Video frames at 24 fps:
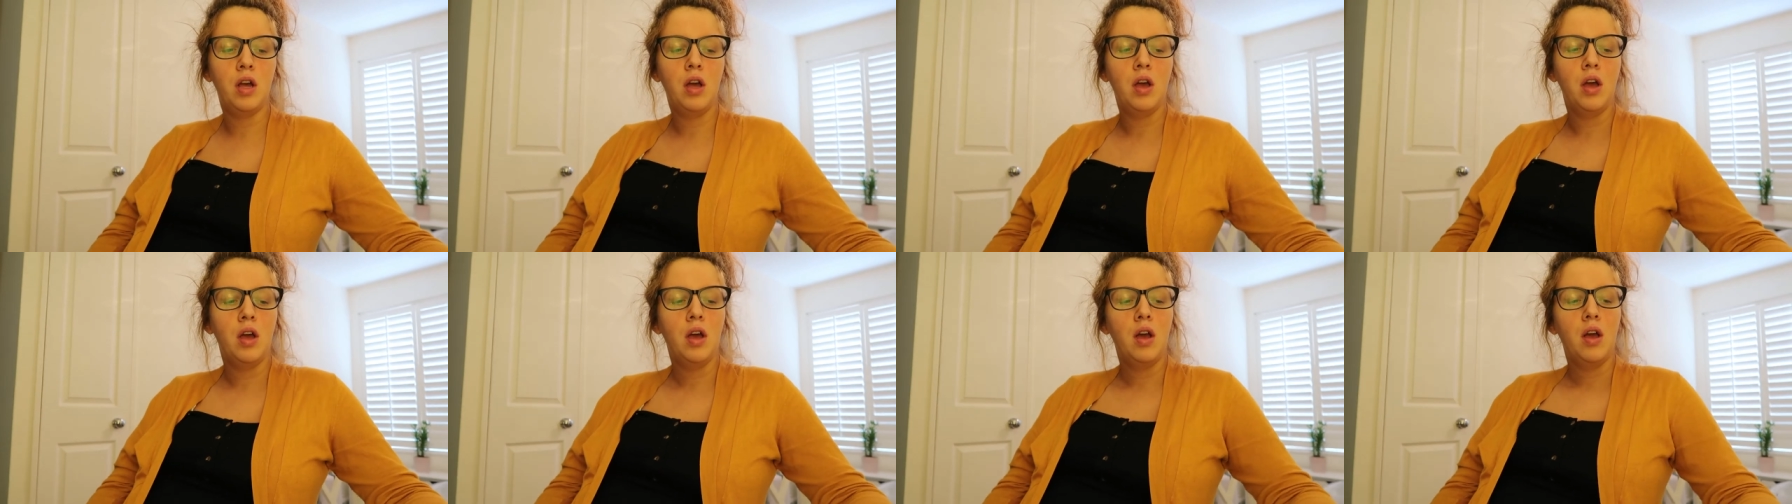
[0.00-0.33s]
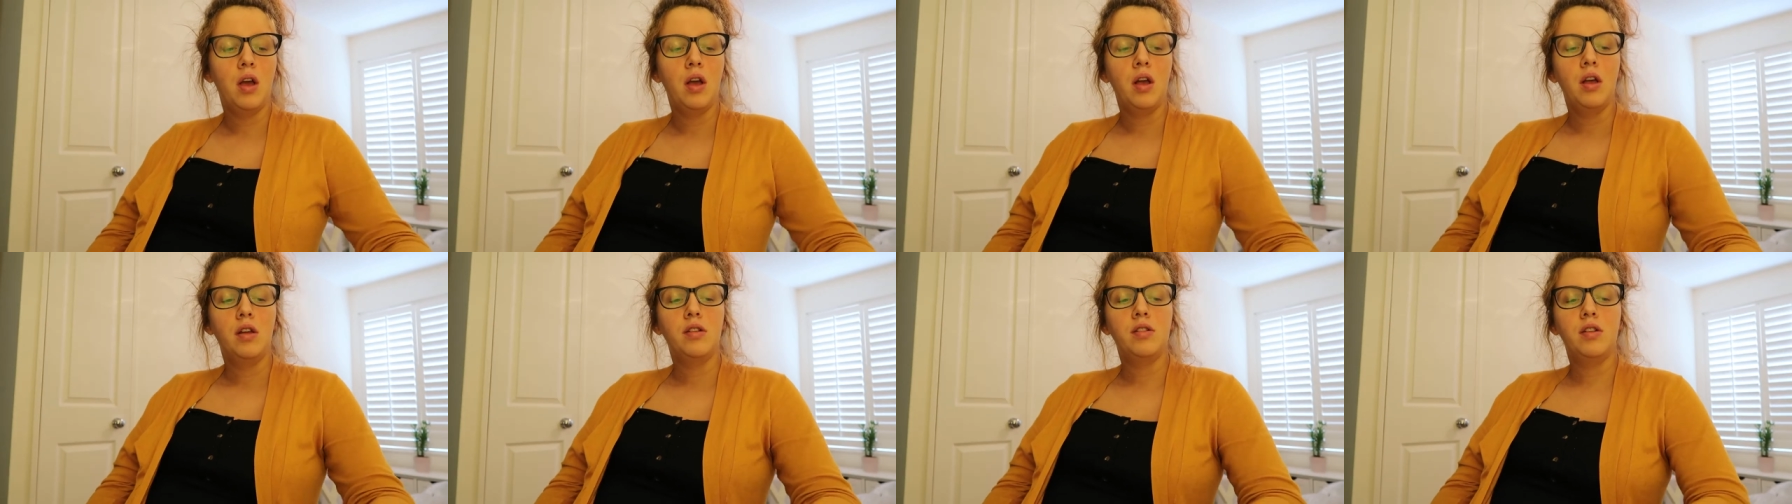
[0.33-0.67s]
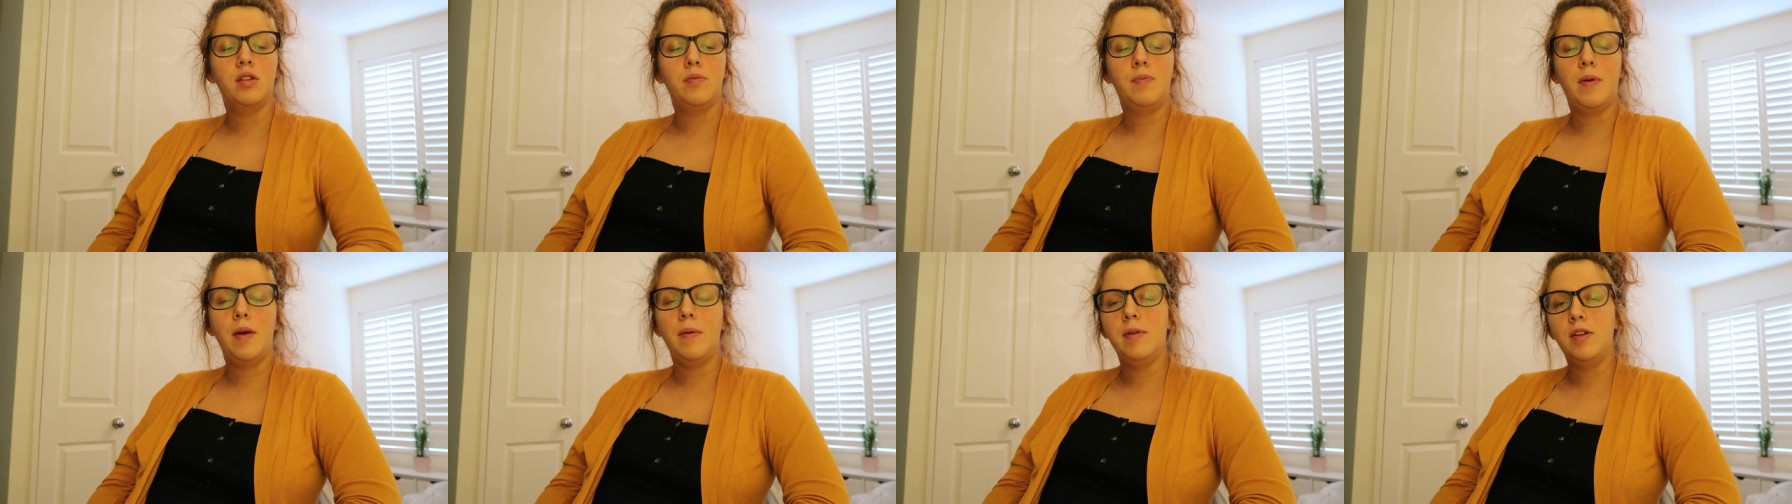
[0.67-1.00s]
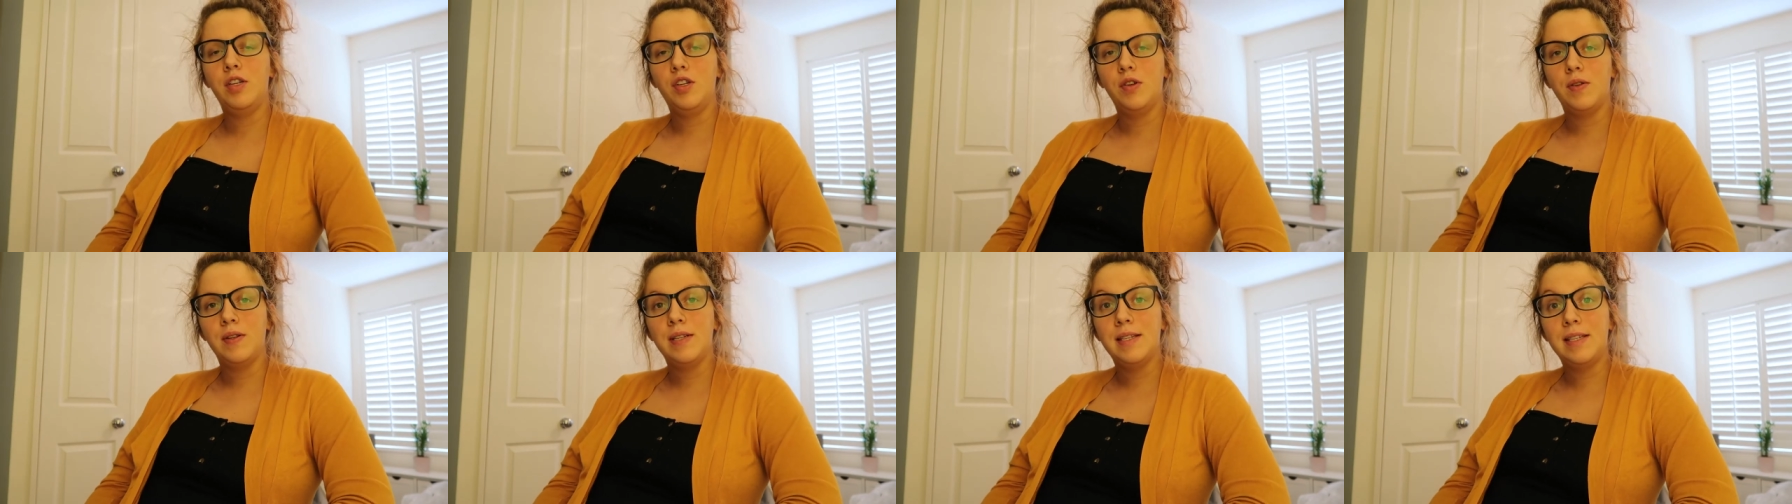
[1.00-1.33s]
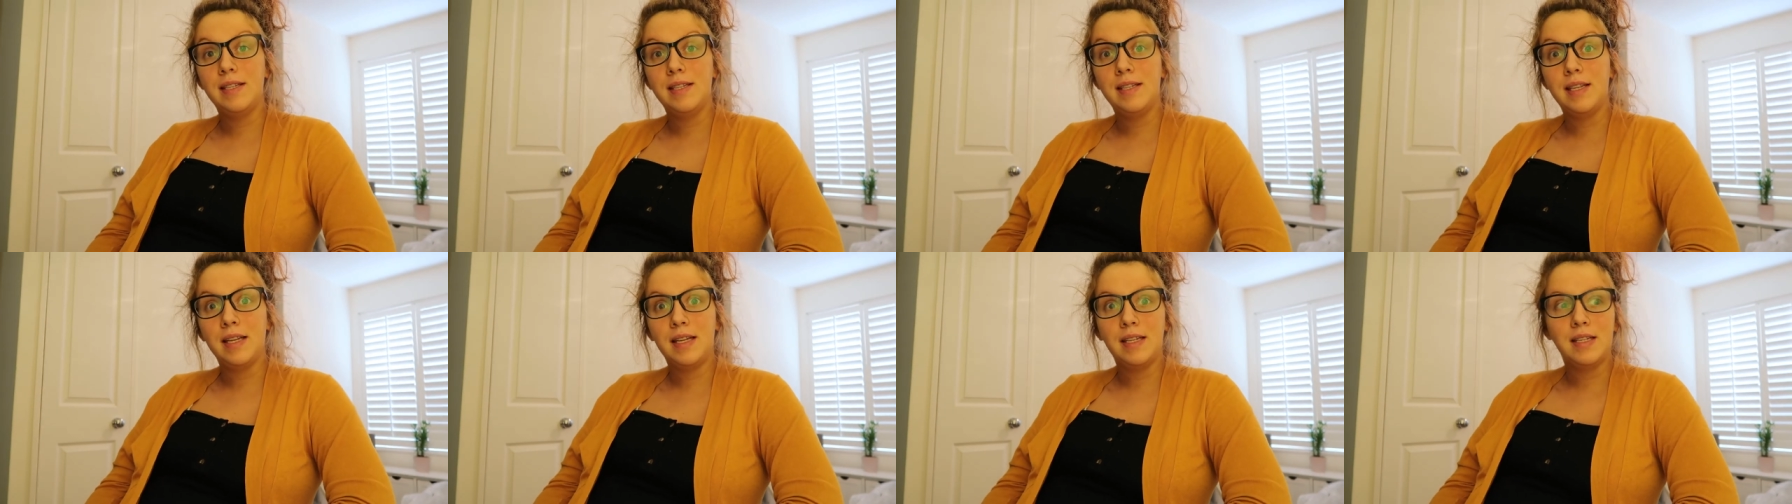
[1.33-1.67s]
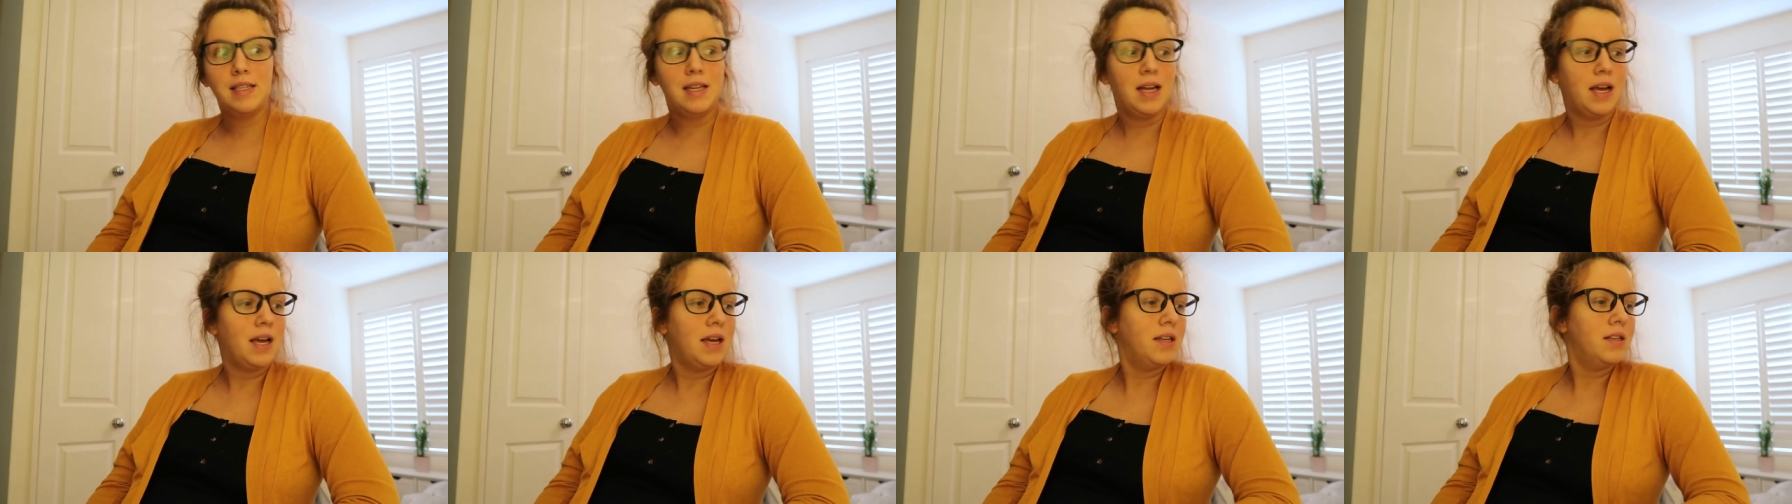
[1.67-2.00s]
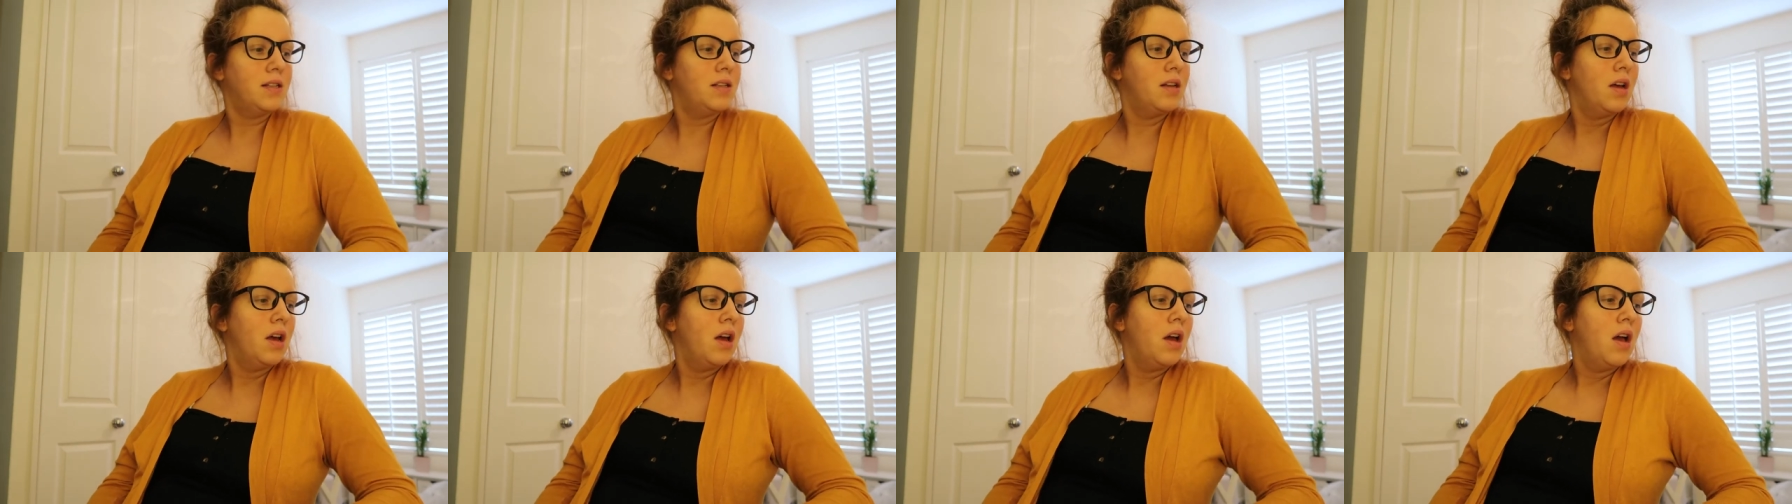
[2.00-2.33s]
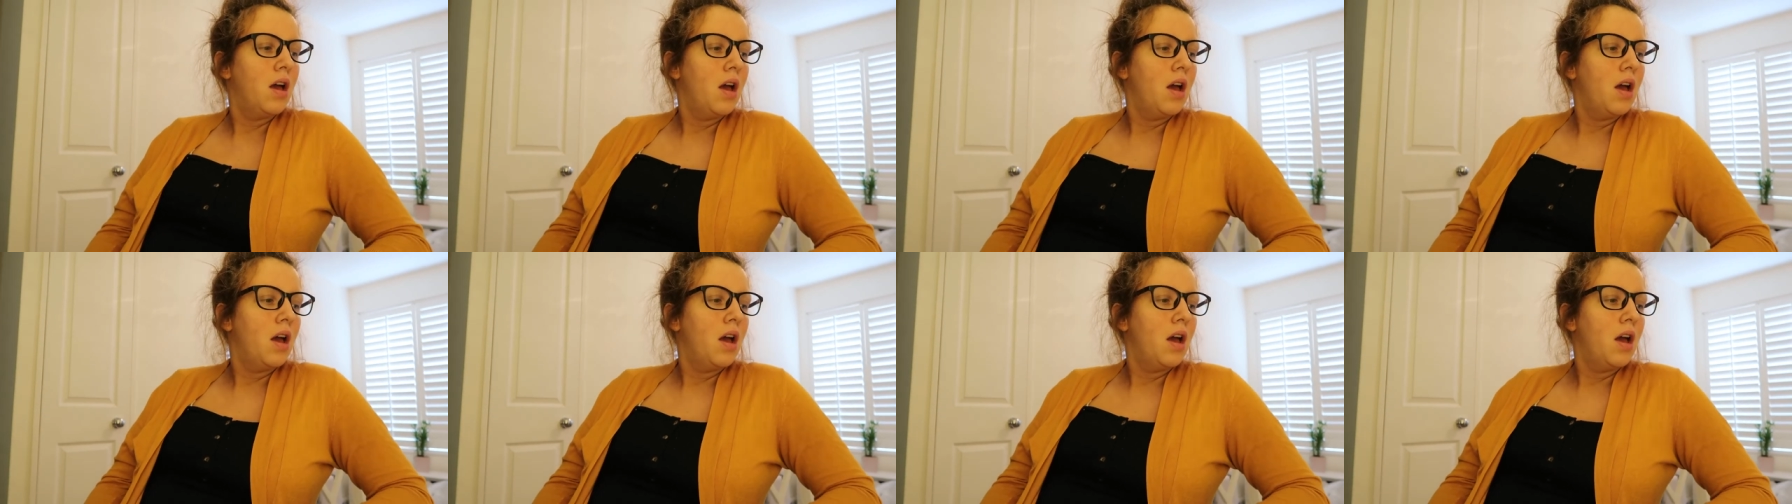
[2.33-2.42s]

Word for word: So this baby's due in six days.